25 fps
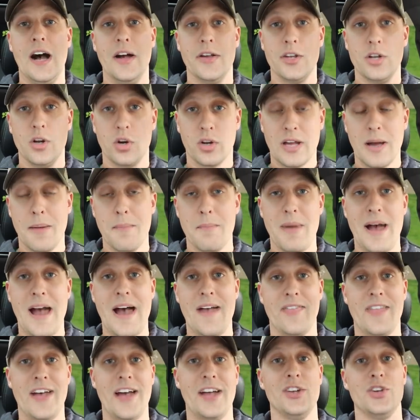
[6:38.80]
you know,
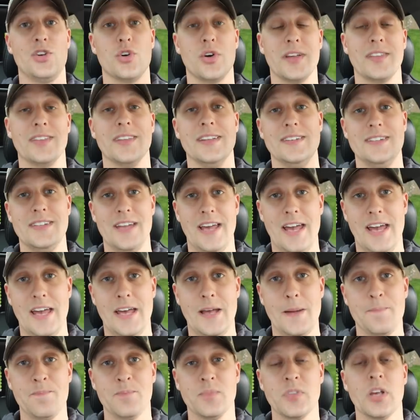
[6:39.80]
combat that during the
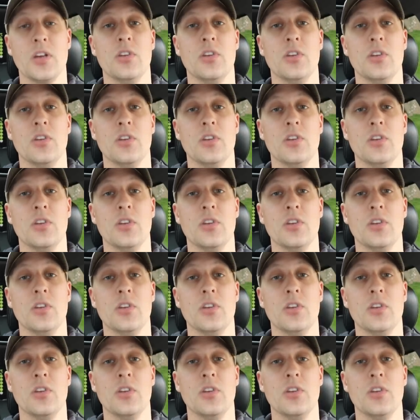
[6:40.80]
day.